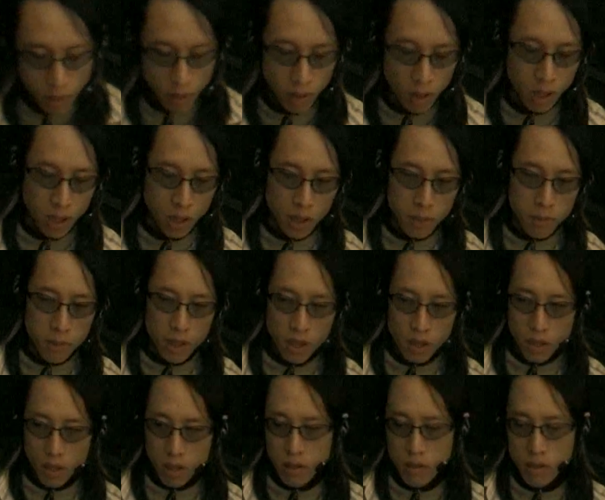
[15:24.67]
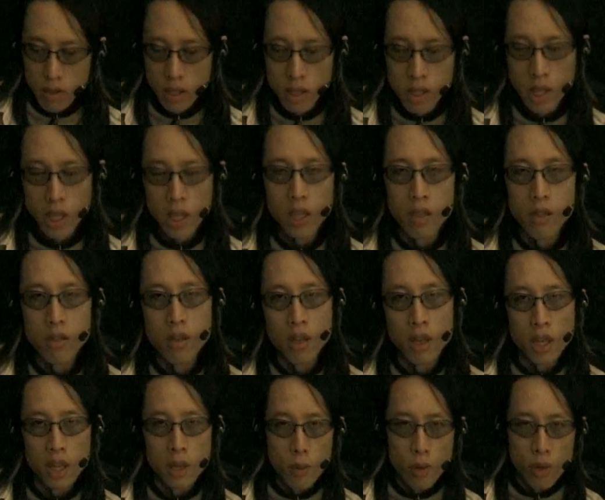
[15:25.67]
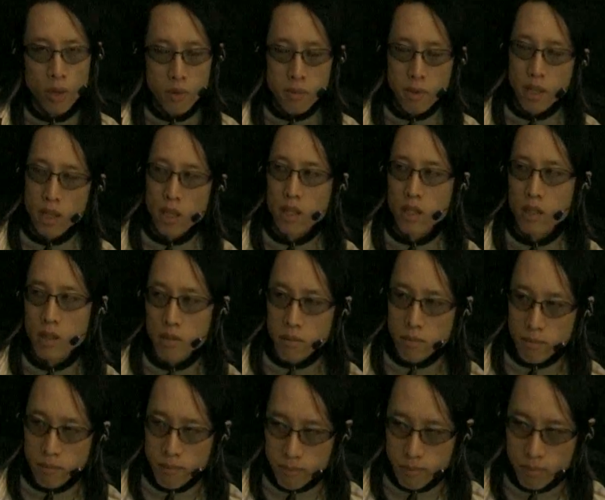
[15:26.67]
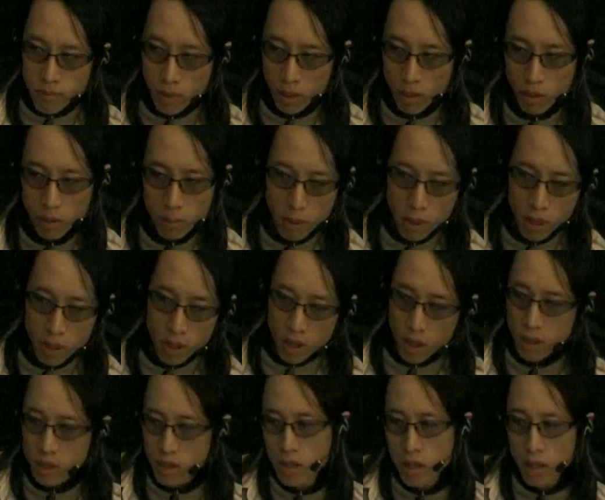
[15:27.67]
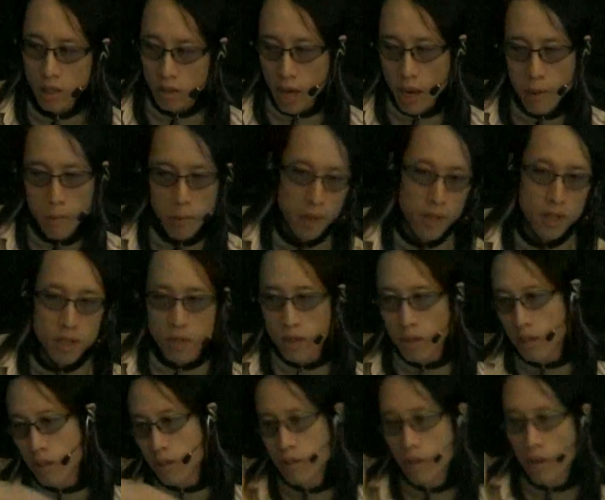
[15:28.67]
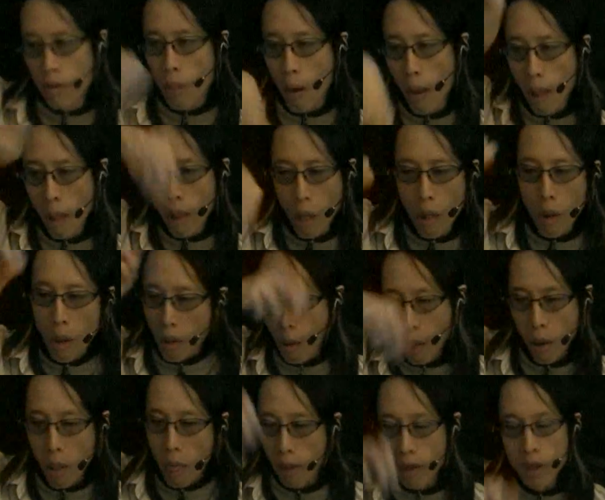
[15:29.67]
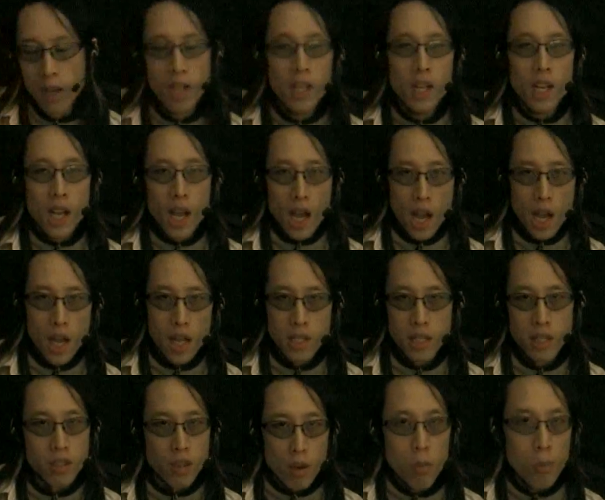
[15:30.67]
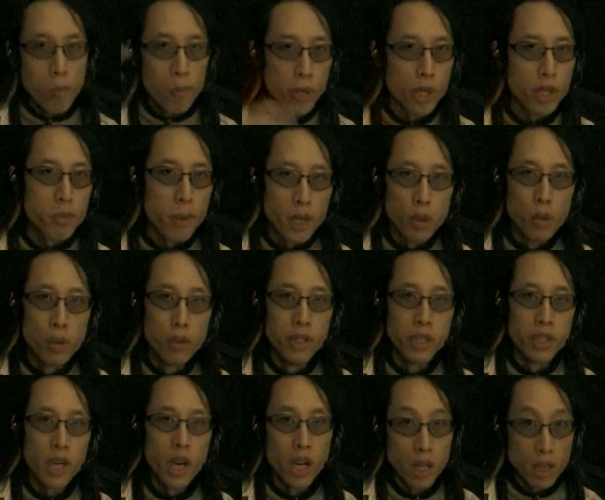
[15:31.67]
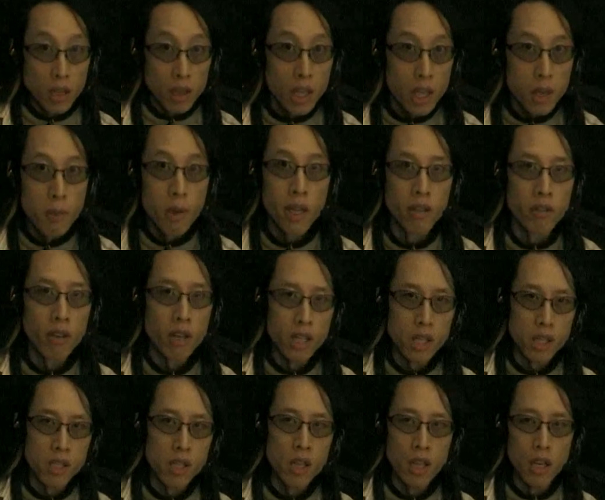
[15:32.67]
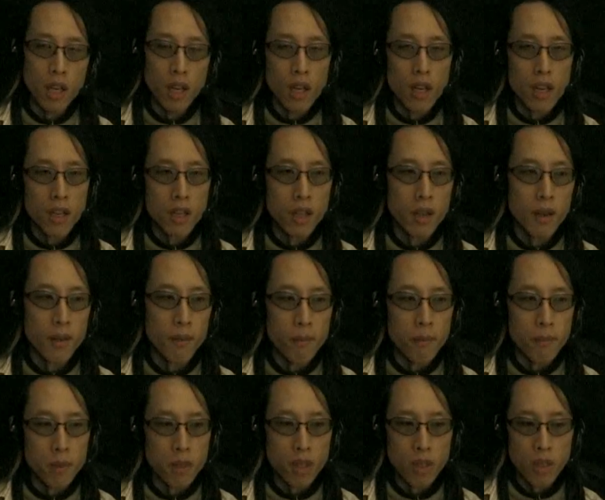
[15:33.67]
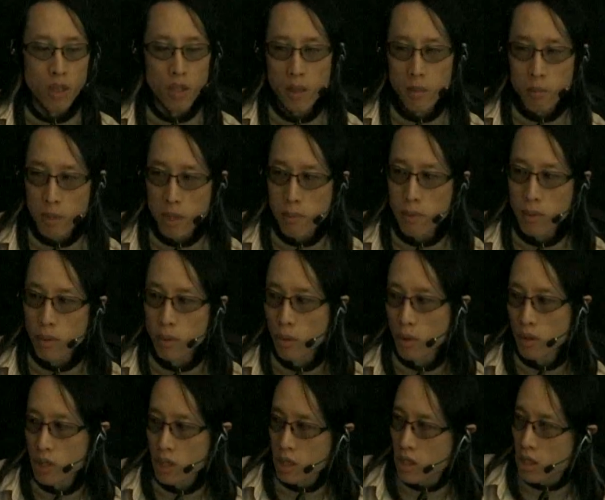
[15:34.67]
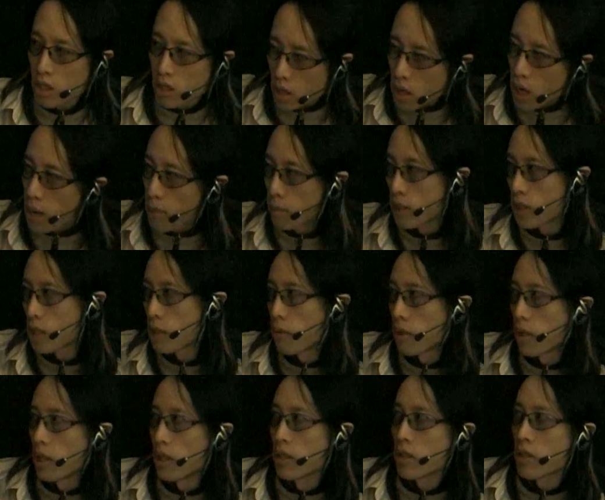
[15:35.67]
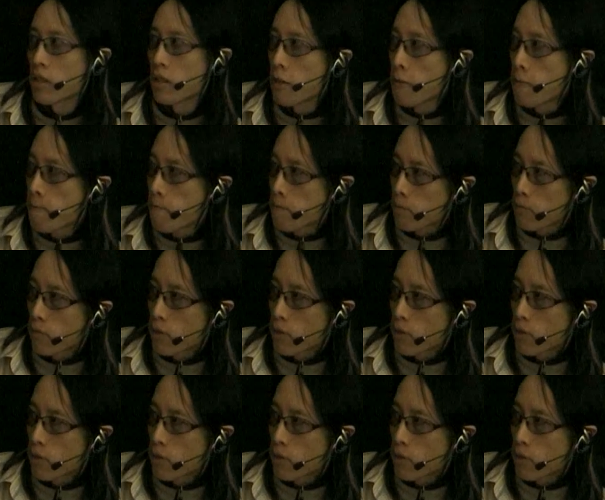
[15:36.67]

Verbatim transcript: you know, I, am not going to use designing and drawing anymore is because, you know, the modern artist is going to grab a pencil and just go blah, blah, blah, and says, oh, there's my cool design. Look at my great design. Um, you know, you got people who will just copy someone else